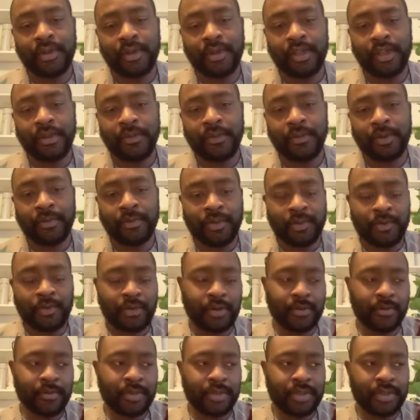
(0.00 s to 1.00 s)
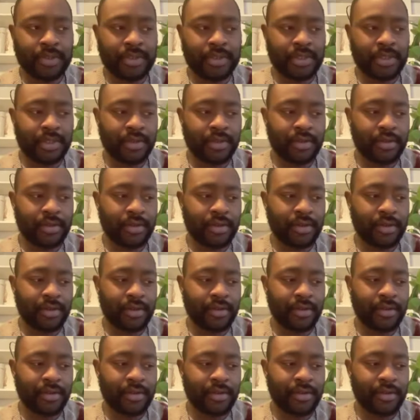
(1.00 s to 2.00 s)
Keep up the work, please. And
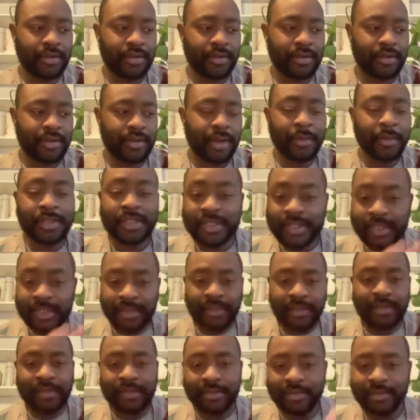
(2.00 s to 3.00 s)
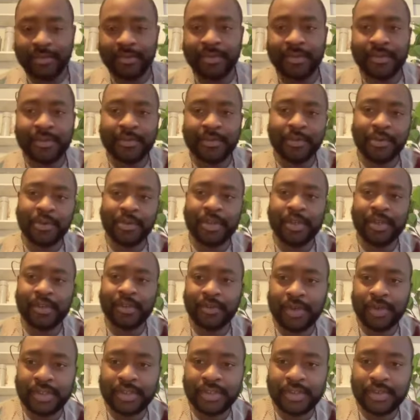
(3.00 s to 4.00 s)
I'm excited to see what you guys
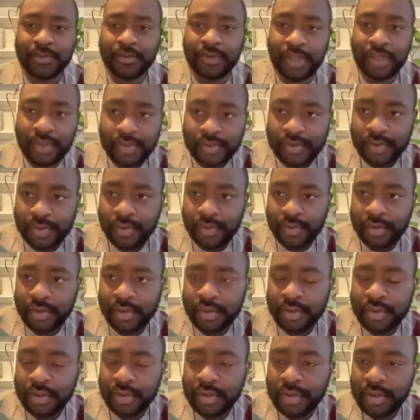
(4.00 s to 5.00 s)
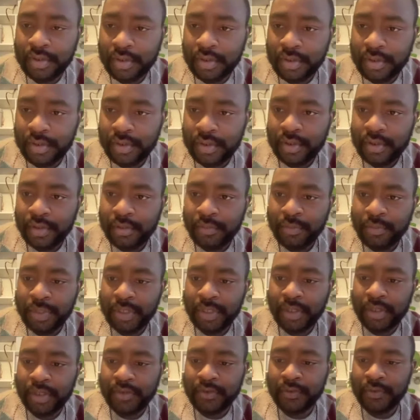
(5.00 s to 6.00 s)
will achieve next year and
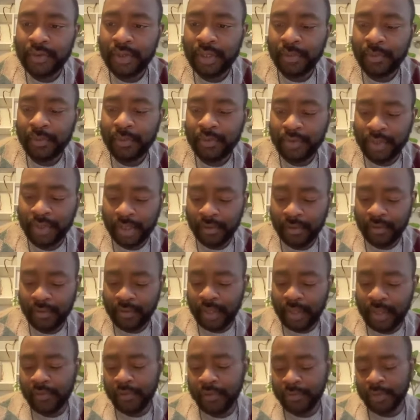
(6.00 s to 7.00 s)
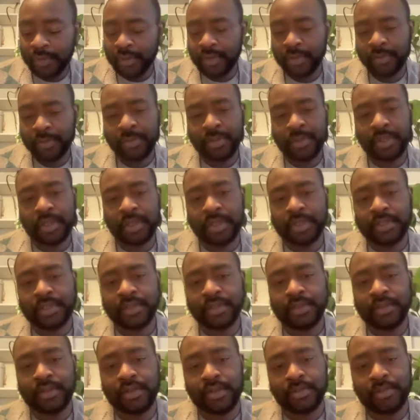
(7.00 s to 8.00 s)
many years to come. So thanks for being on the
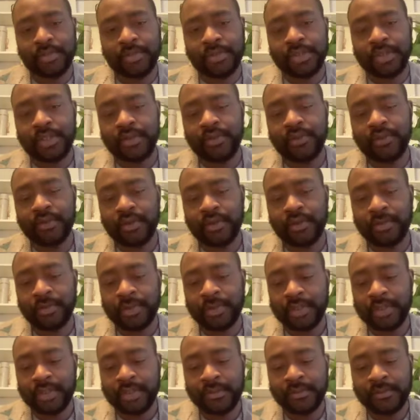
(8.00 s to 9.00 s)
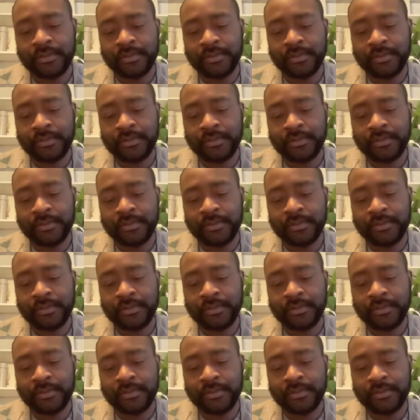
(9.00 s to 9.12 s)
podcast. Appreciate you, Amanda.